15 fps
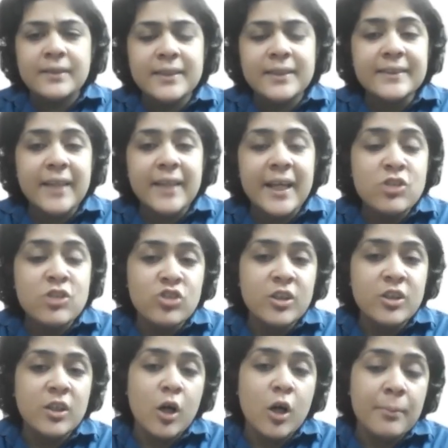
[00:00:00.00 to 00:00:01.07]
This
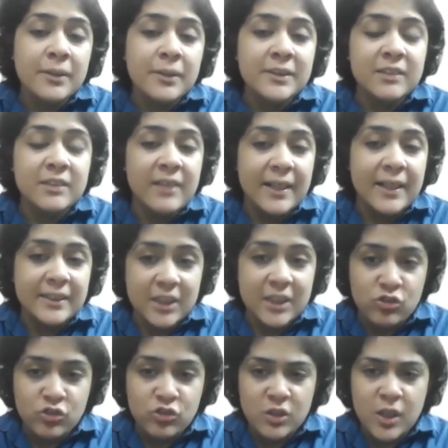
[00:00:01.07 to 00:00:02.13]
ancient urban
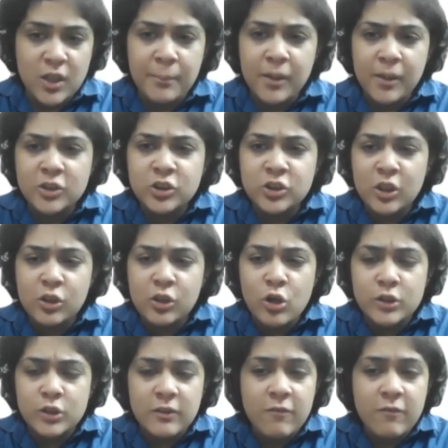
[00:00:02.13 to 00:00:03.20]
civilization emerged
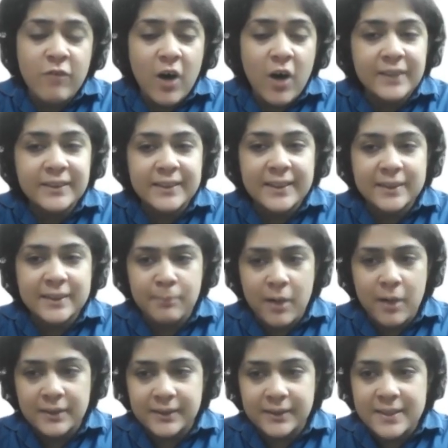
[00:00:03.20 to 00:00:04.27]
across a vast
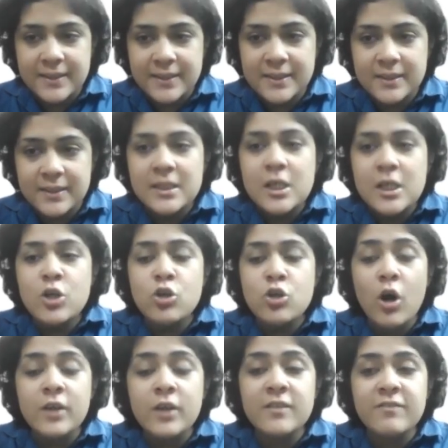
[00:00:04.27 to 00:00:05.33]
expanse in the
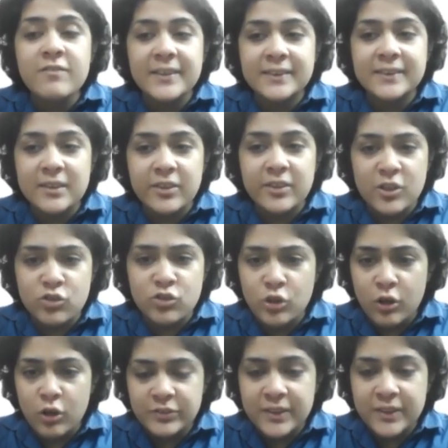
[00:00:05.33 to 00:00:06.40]
northern western
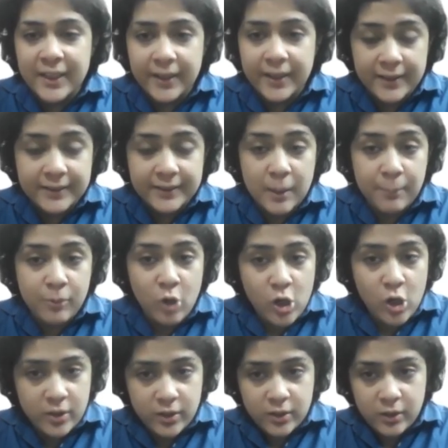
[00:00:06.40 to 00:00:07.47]
region of the Indian
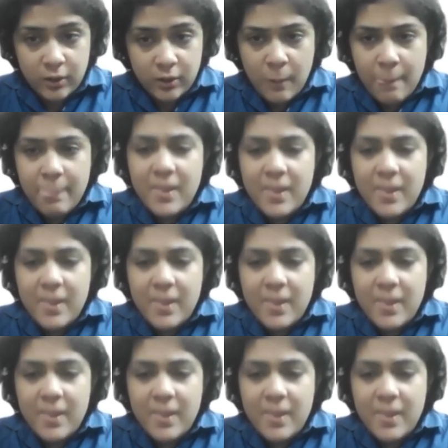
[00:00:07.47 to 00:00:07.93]
subcontinent.